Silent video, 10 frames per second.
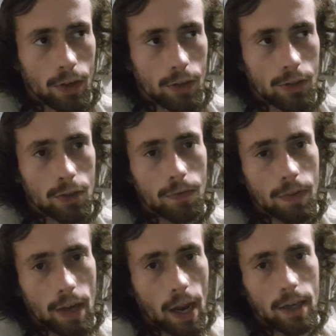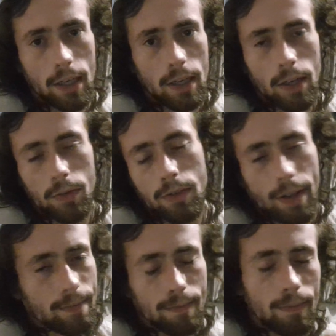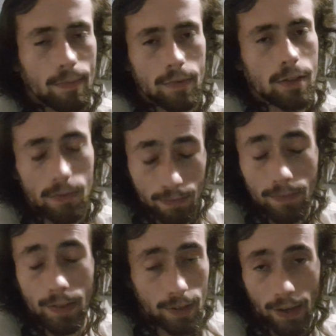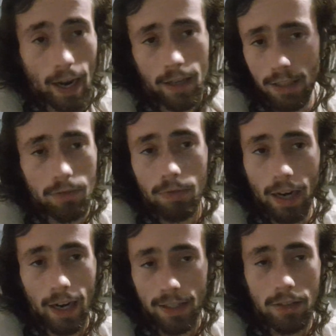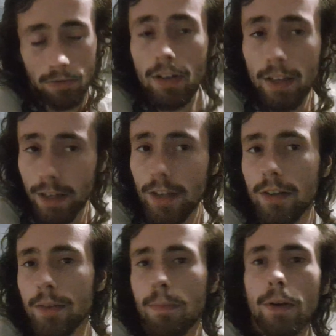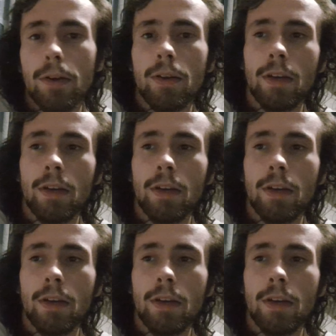something act. It was some acting related, but